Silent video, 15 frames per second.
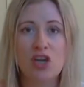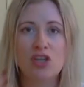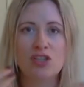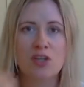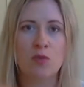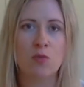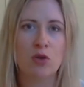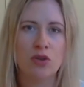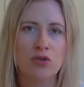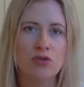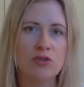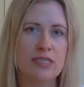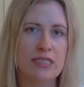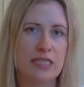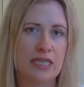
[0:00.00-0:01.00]
so what you
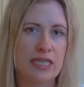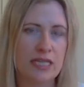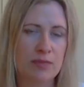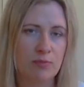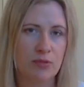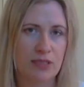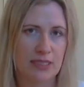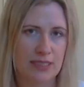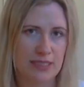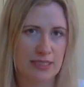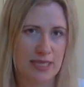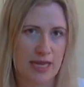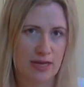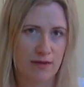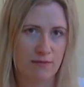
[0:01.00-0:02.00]
deeply
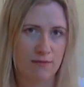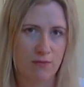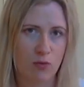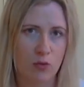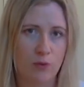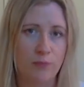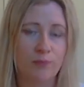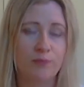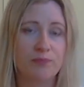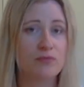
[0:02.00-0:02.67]
stand for,